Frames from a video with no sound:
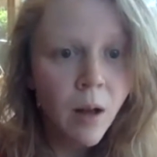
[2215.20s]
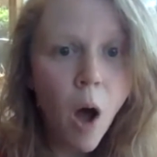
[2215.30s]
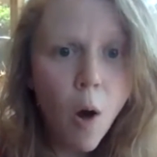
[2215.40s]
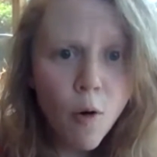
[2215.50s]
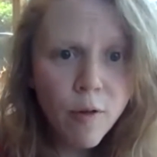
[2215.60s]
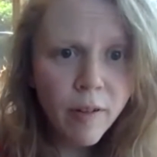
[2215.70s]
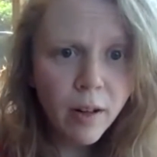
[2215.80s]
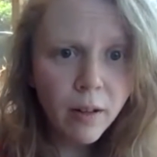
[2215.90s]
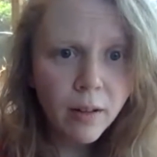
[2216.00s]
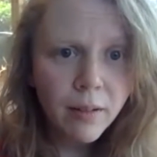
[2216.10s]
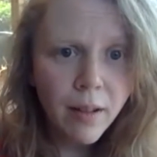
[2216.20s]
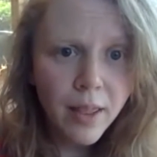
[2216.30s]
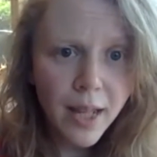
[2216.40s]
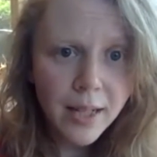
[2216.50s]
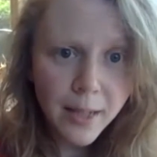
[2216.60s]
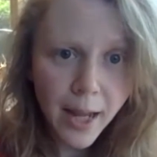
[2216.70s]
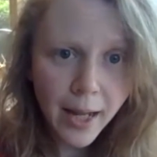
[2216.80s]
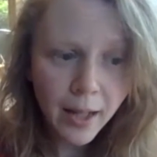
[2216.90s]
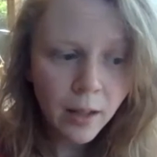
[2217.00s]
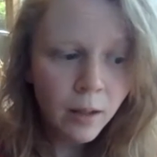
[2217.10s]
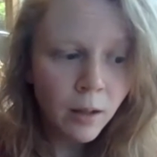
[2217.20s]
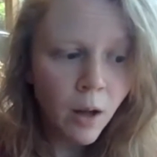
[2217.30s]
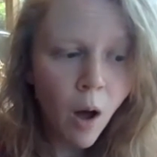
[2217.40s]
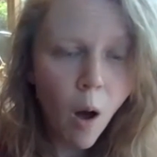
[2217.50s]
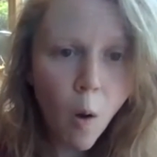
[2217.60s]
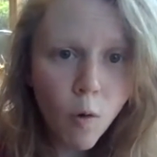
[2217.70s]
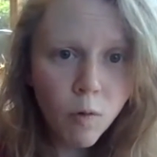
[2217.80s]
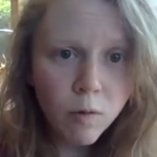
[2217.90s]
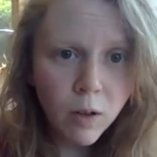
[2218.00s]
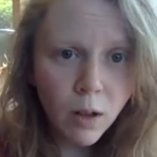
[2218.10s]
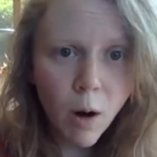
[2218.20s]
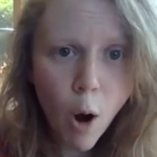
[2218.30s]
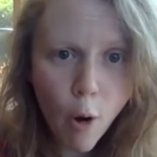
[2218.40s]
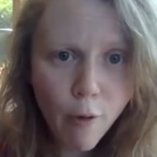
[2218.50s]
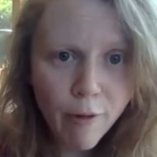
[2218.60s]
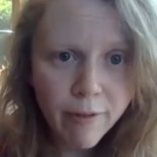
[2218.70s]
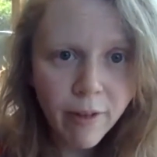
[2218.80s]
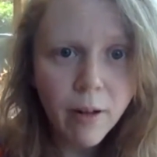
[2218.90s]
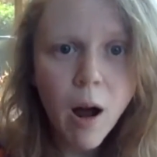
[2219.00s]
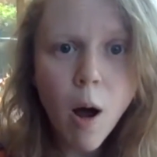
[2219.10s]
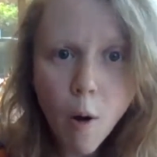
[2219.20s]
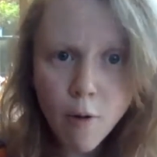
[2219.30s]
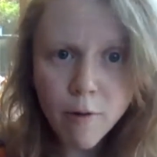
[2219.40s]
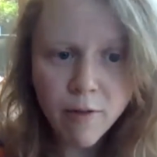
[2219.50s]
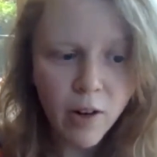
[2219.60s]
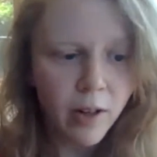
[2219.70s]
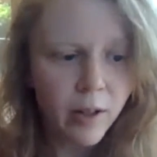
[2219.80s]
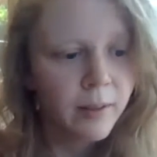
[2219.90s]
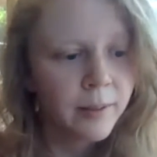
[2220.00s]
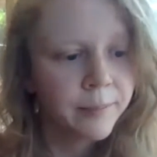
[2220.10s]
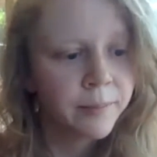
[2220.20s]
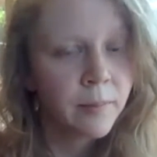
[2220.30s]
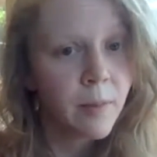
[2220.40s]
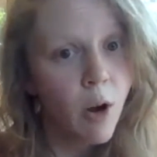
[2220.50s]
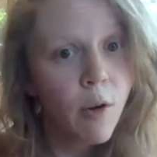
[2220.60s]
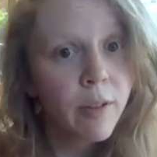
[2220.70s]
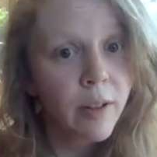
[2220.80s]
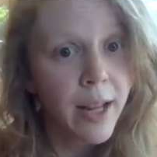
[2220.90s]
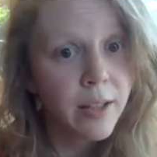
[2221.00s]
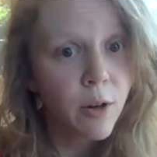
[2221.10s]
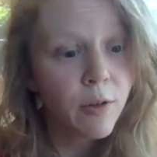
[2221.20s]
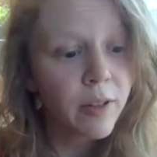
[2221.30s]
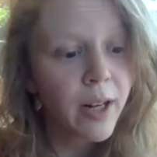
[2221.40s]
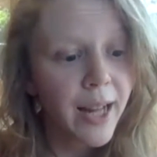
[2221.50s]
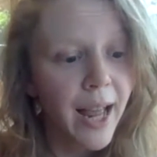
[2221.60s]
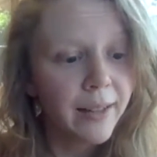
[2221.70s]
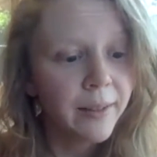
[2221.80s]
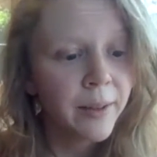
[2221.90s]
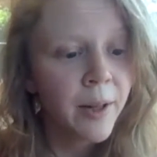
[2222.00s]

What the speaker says: Over, they say. Over, over, over. Over and over again.